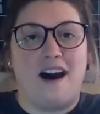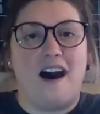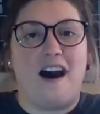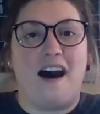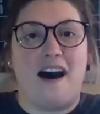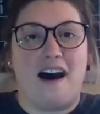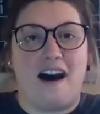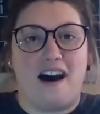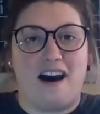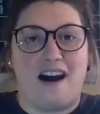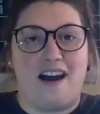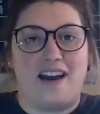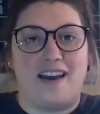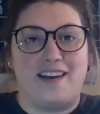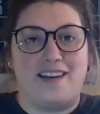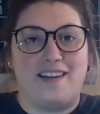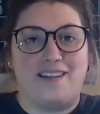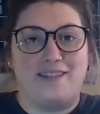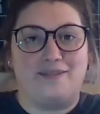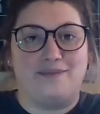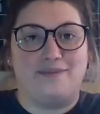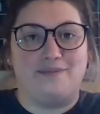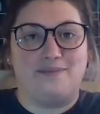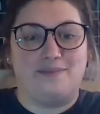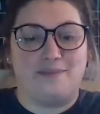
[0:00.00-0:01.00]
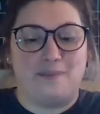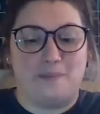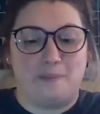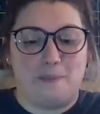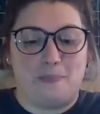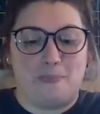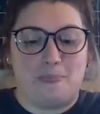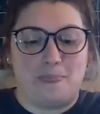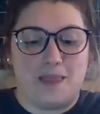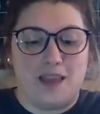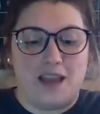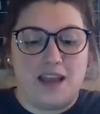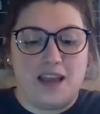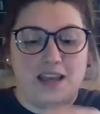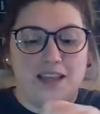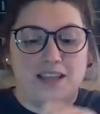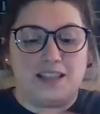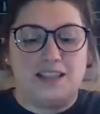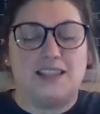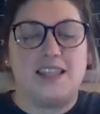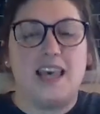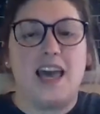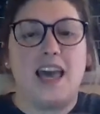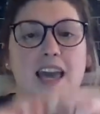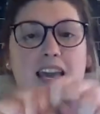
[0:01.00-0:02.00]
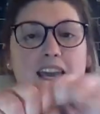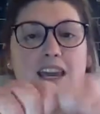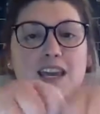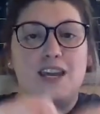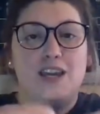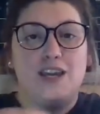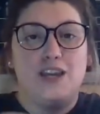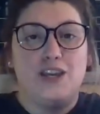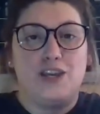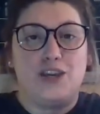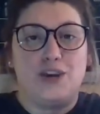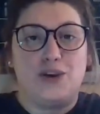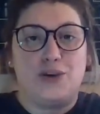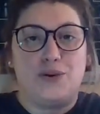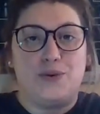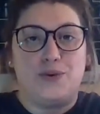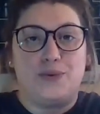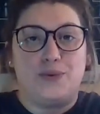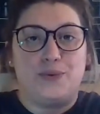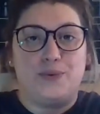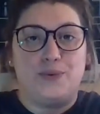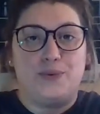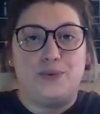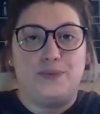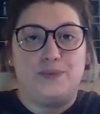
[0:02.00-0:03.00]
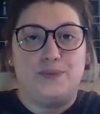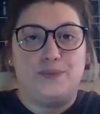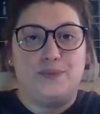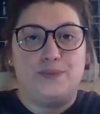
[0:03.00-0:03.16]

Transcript: I. Say you.